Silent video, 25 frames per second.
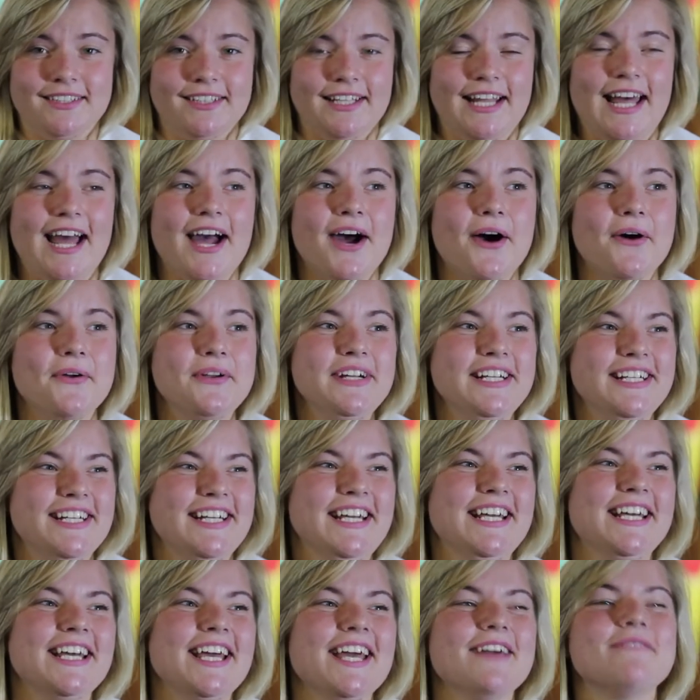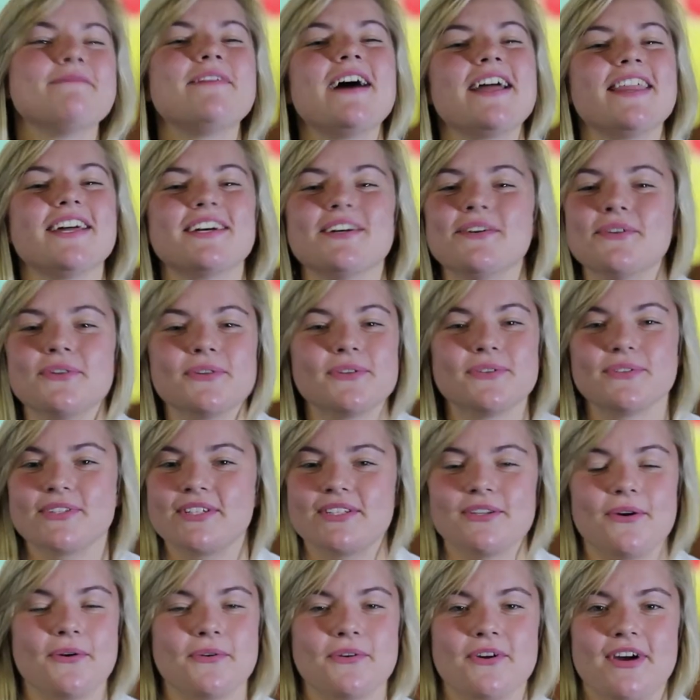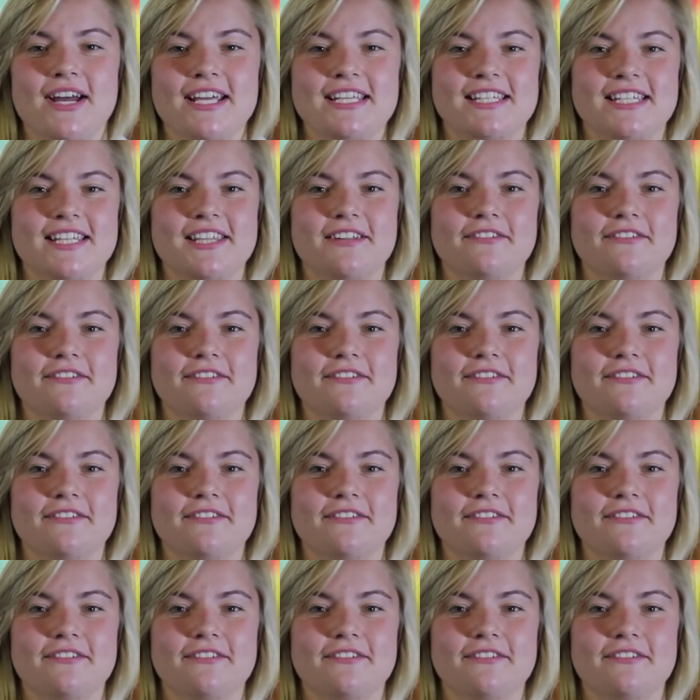loud, but they're all so nice,